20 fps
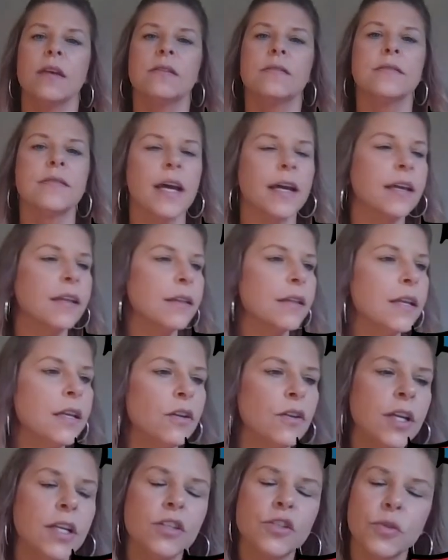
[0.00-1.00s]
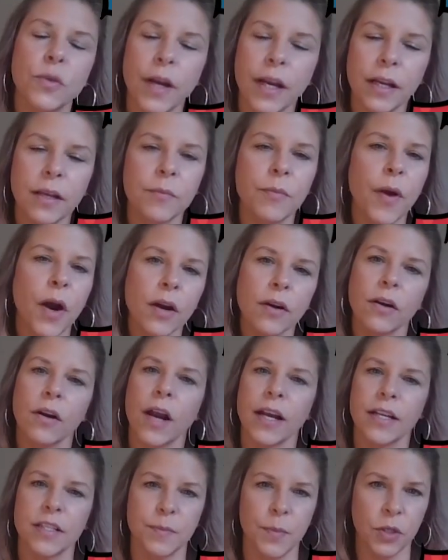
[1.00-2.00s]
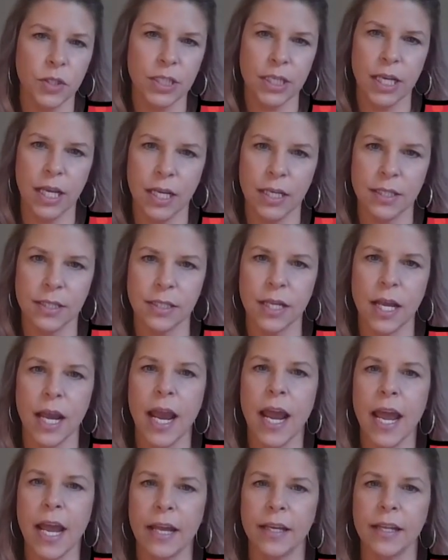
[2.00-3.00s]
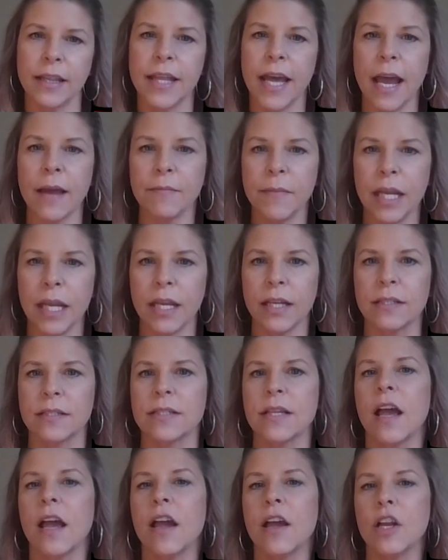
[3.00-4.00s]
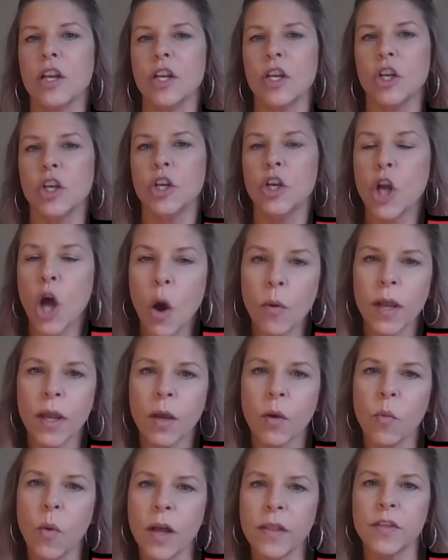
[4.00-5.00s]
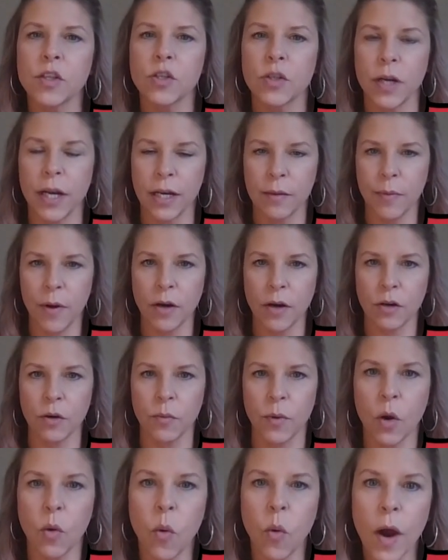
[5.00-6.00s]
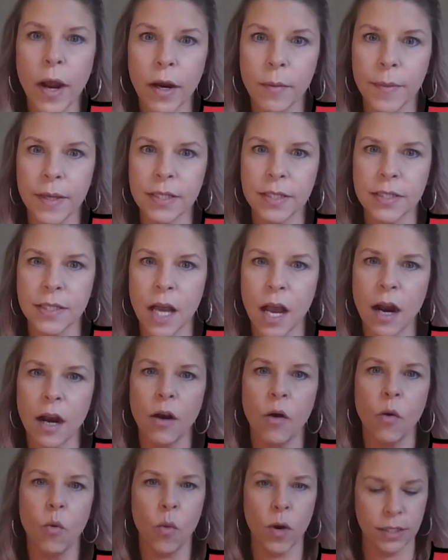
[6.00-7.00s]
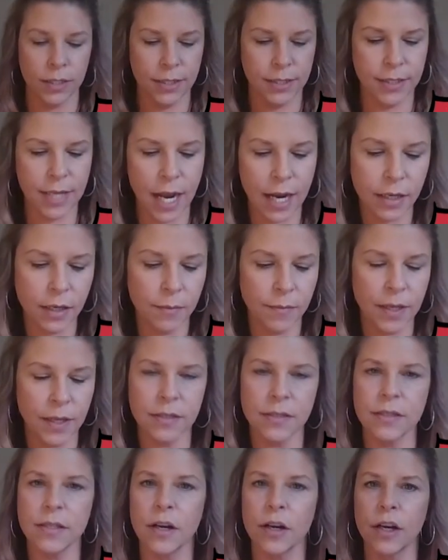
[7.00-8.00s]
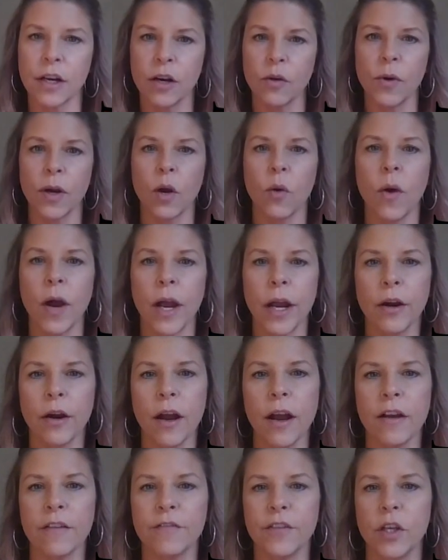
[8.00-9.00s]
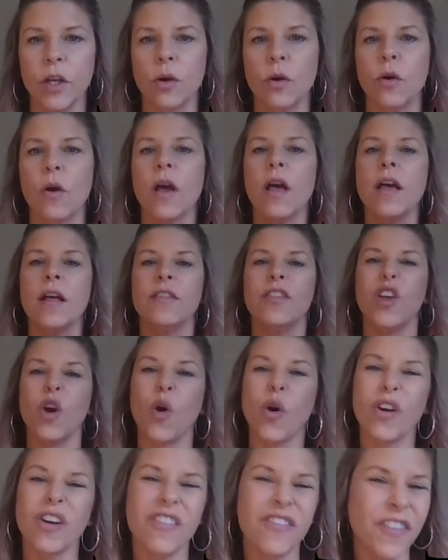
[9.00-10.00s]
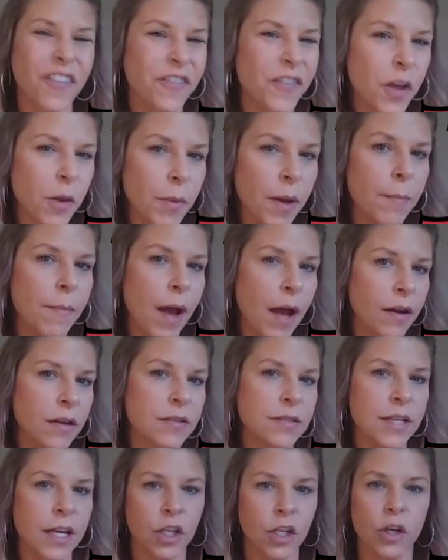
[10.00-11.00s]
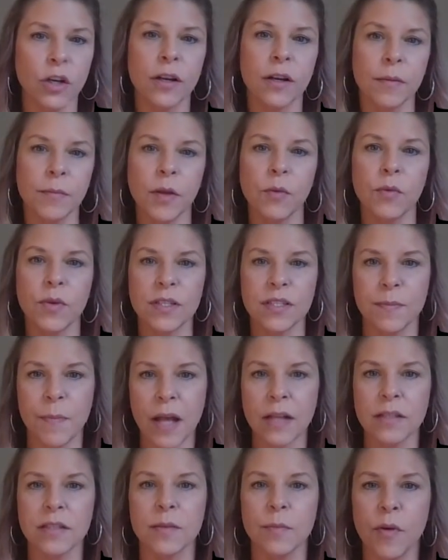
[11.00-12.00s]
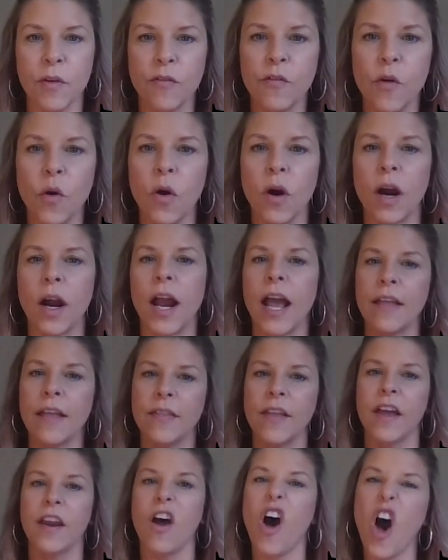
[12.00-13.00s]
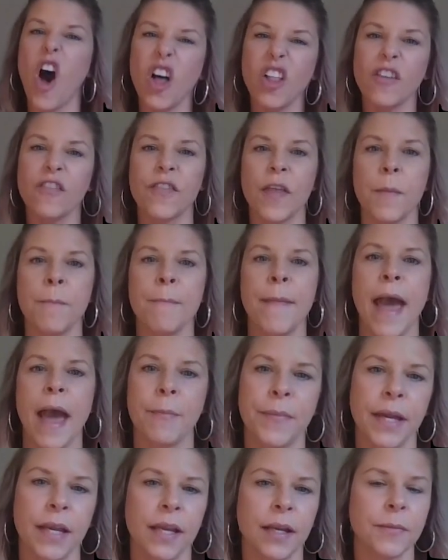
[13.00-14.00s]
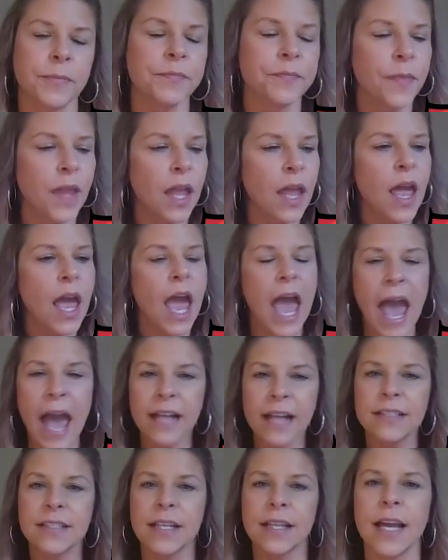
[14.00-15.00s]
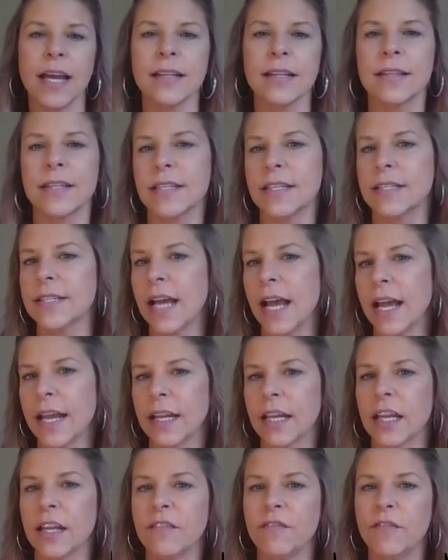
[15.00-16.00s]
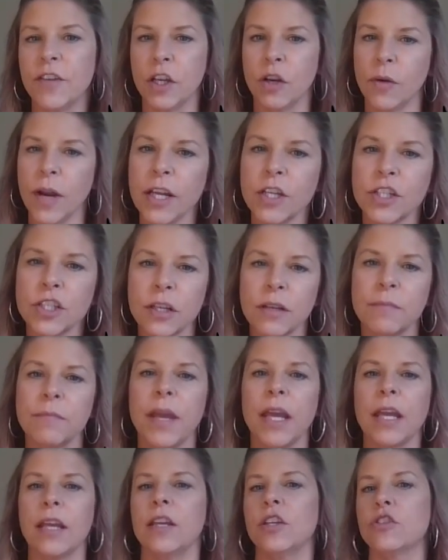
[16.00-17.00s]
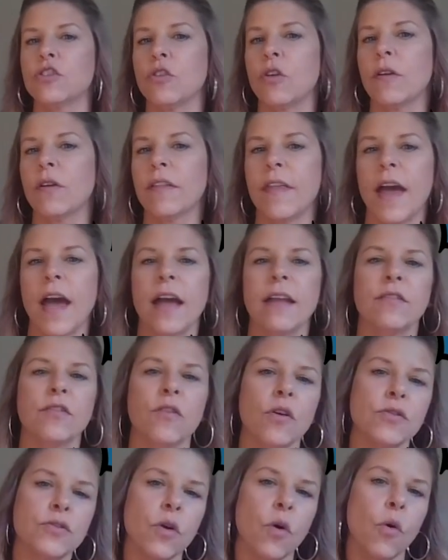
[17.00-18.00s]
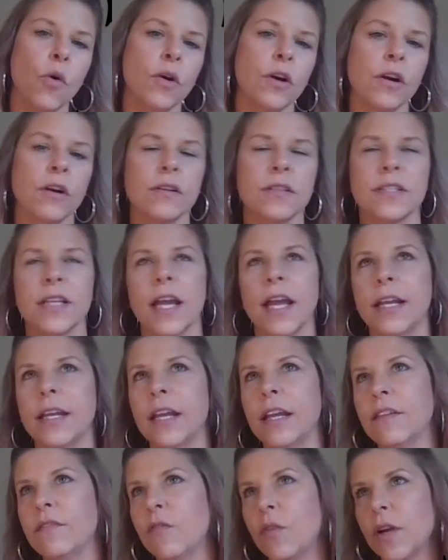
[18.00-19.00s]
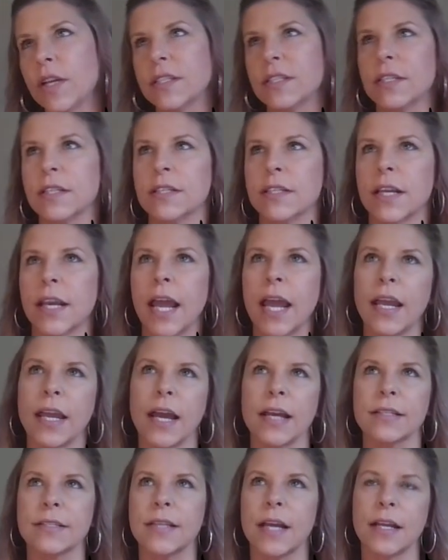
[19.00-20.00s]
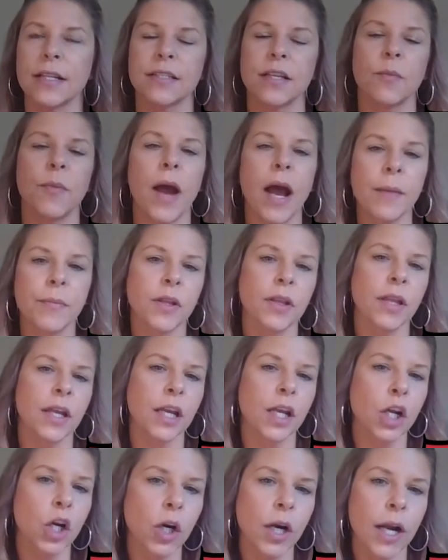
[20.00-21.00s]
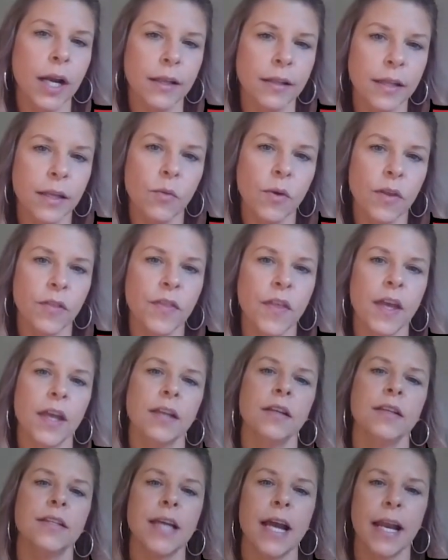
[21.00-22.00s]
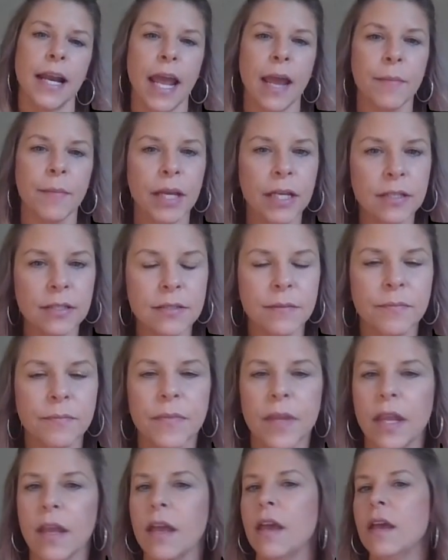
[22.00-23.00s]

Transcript: Secondly, you need trading partner expertise, and that means knowing what the trading partner requirements are, what documents they're going to require of you, the order fulfillment models that you're going to be responsible for, and then all of the mapping. Add to that the design and configuration, making sure that those orders and invoices and ASNs are populated correctly within Dynamics.